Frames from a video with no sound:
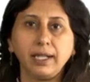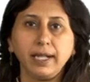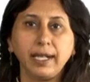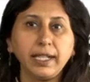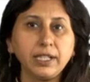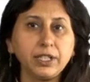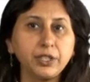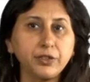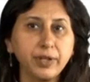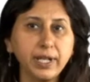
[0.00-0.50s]

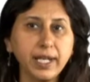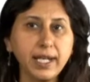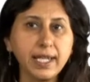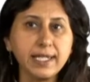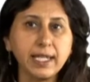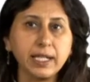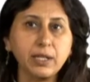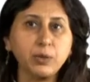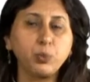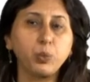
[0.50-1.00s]
Increase
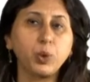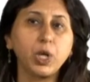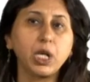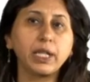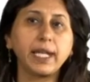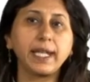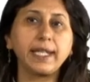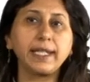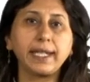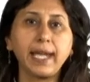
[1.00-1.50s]
in
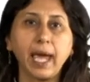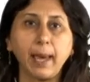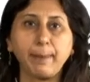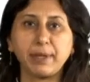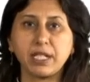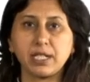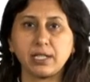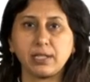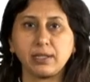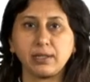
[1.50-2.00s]
working
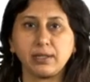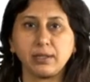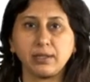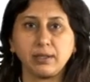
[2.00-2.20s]
capital.